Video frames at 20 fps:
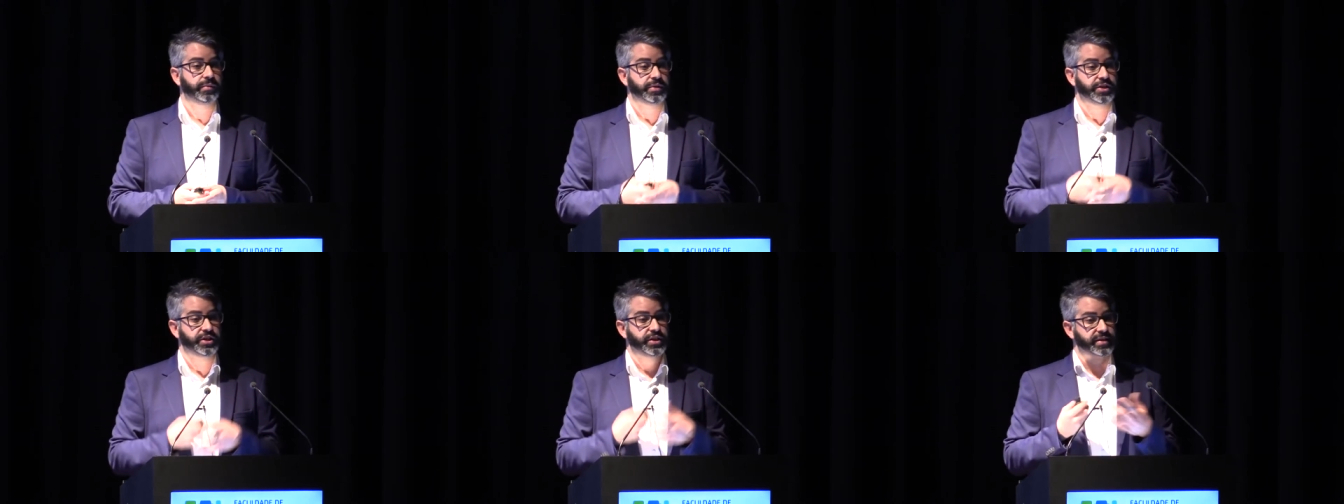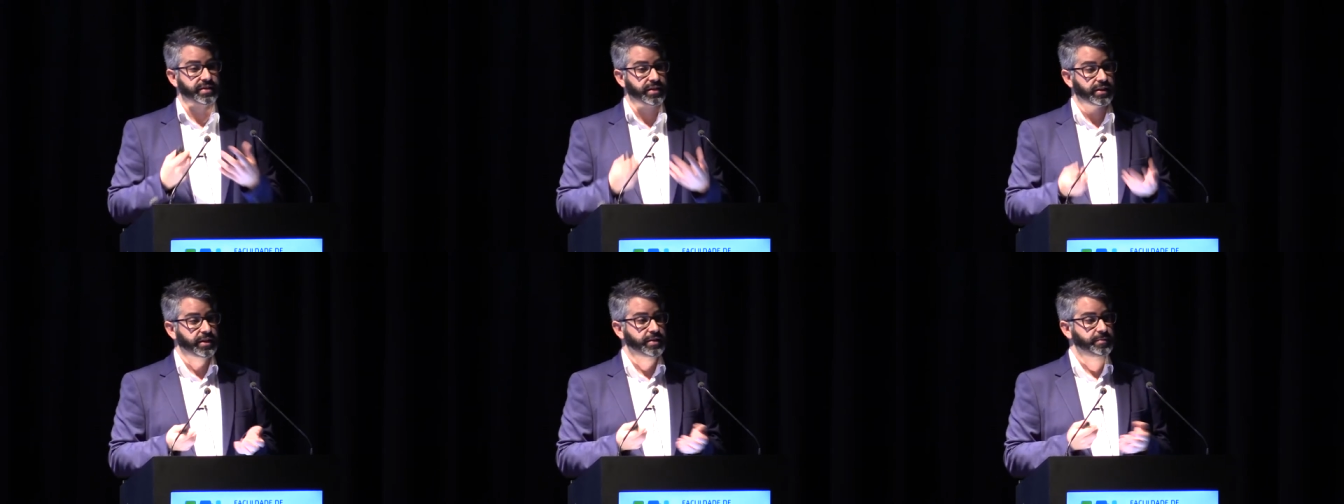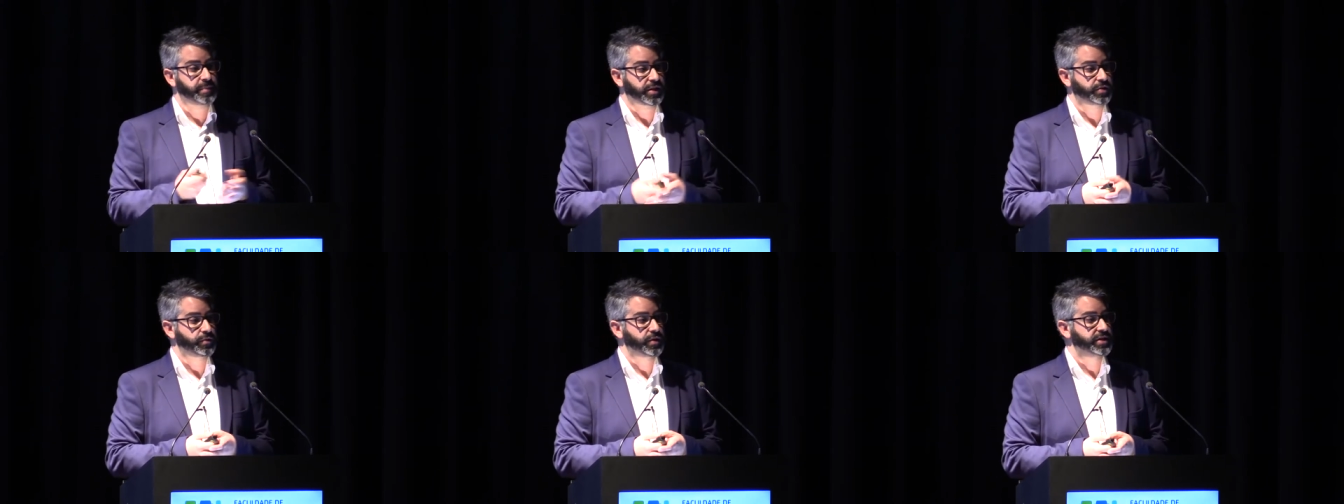which is a
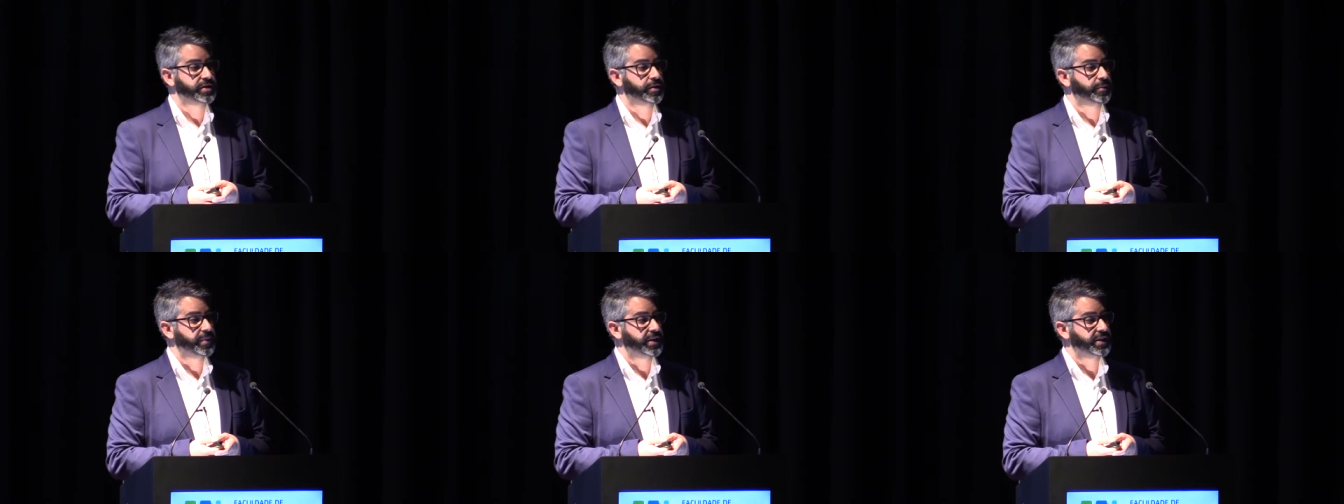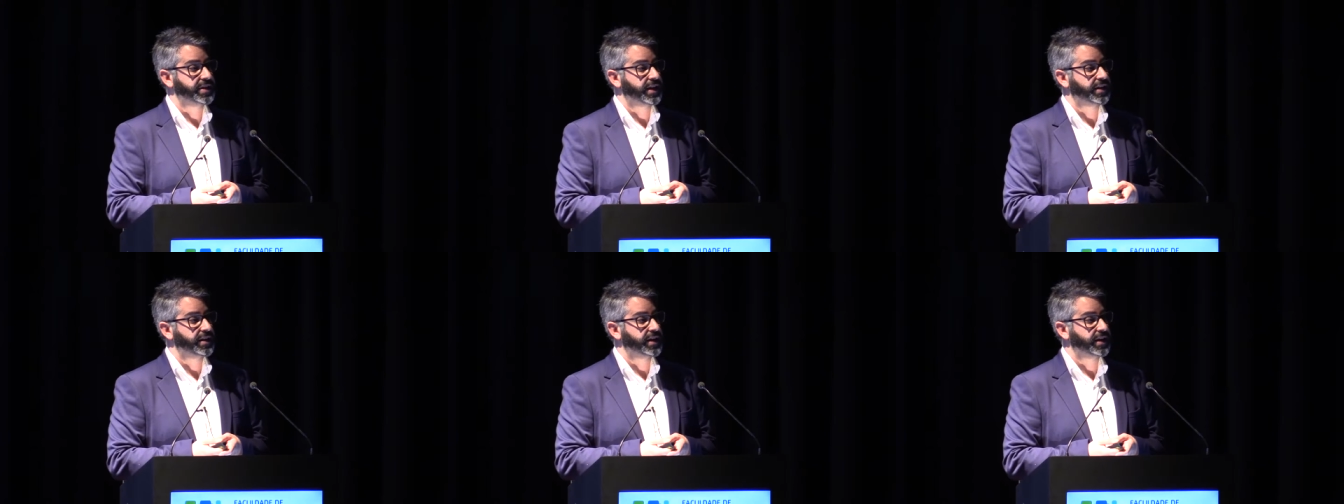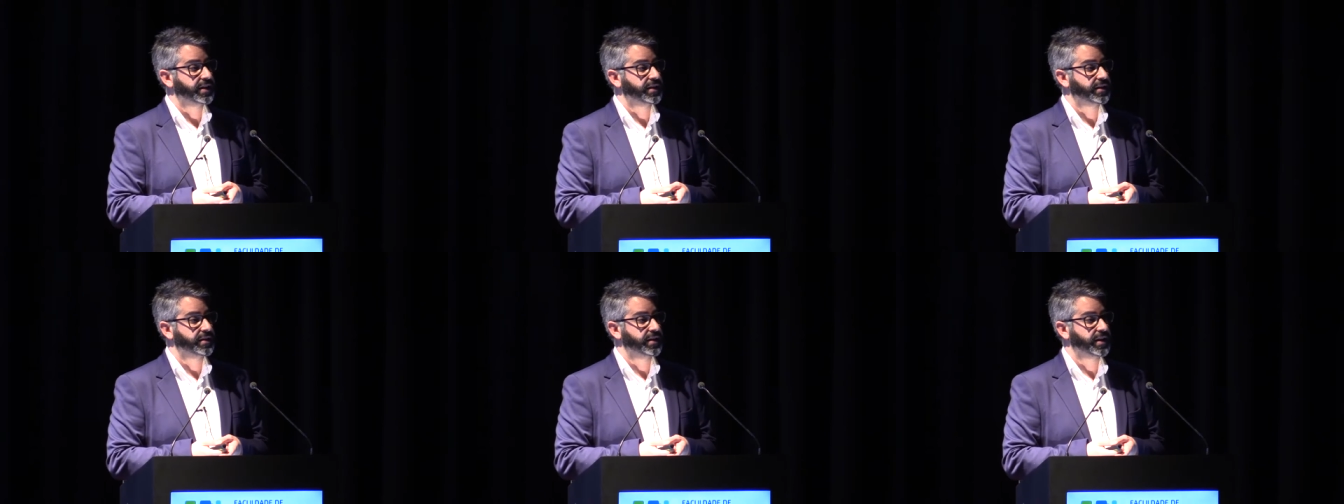spectroscopy
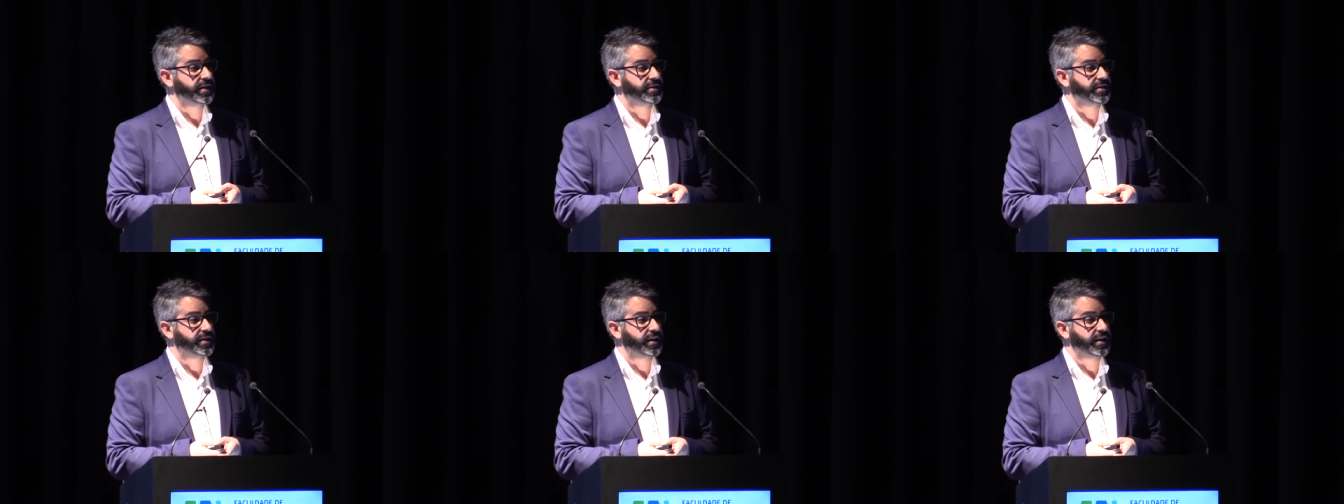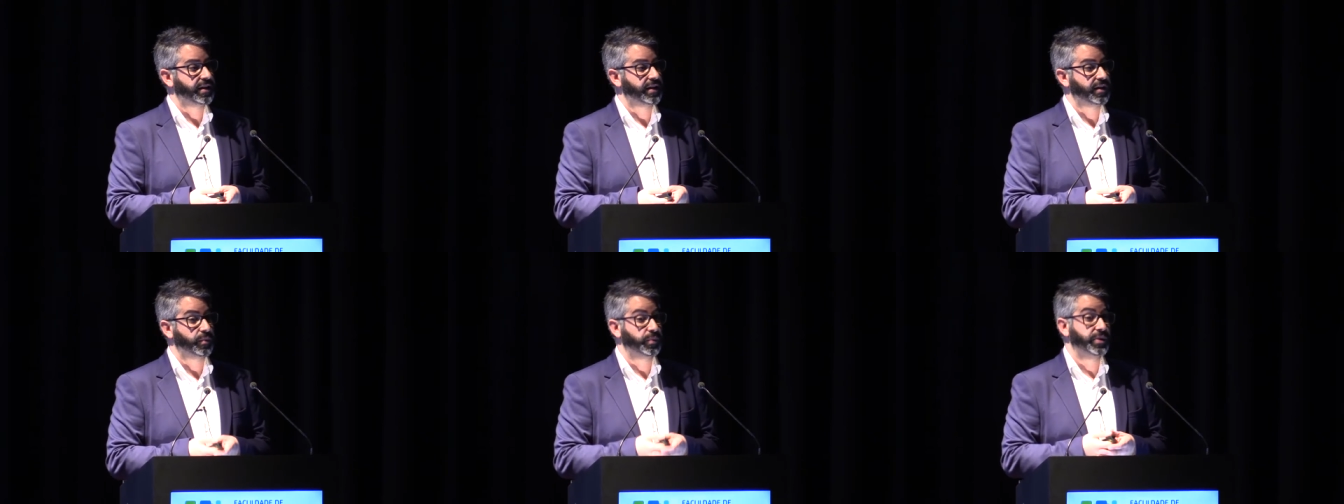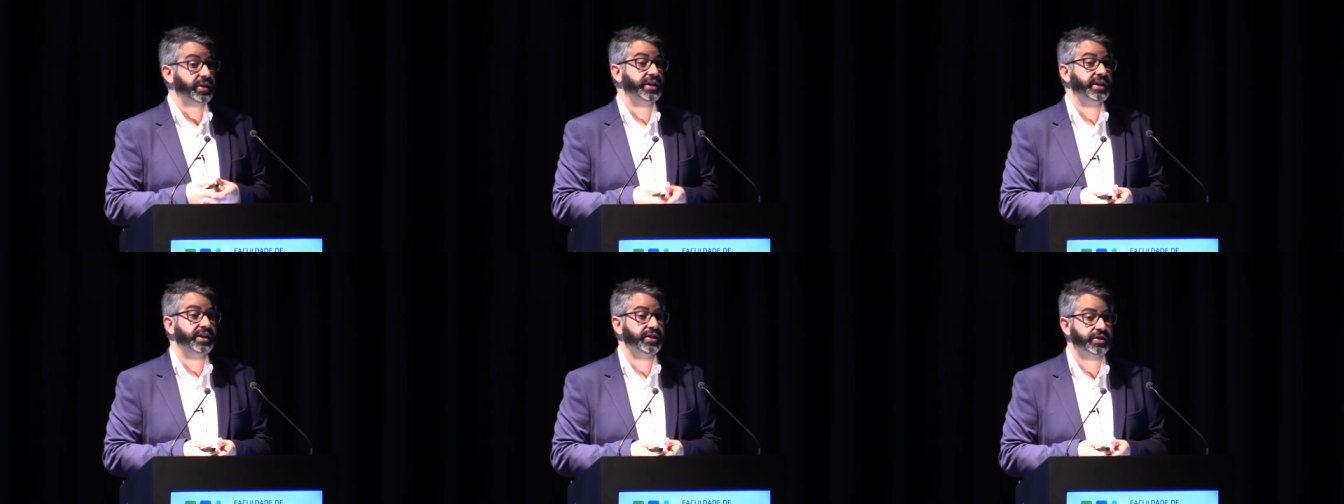technique that
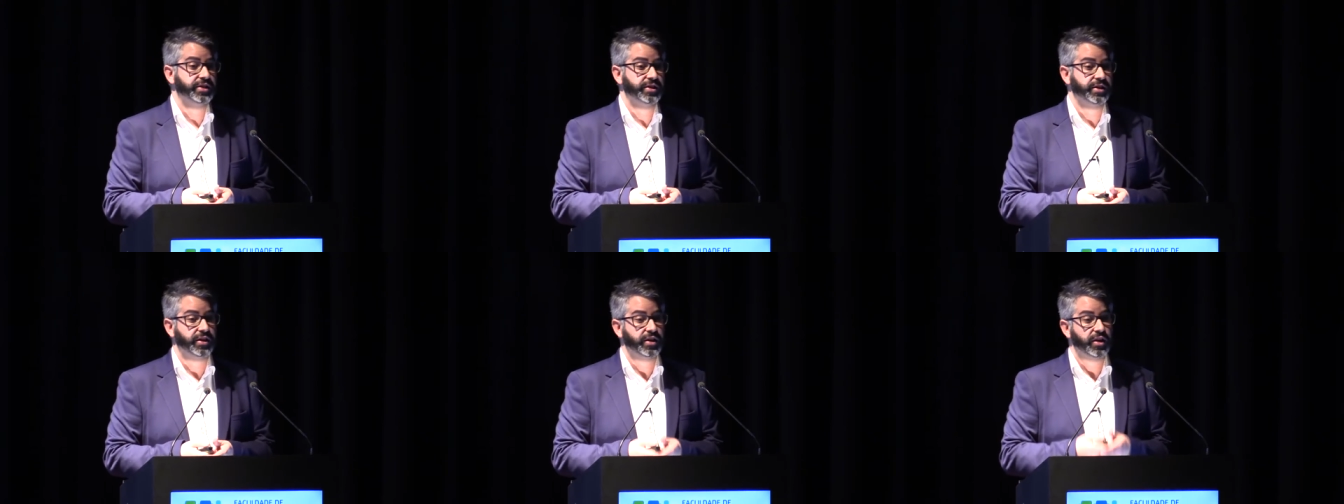we need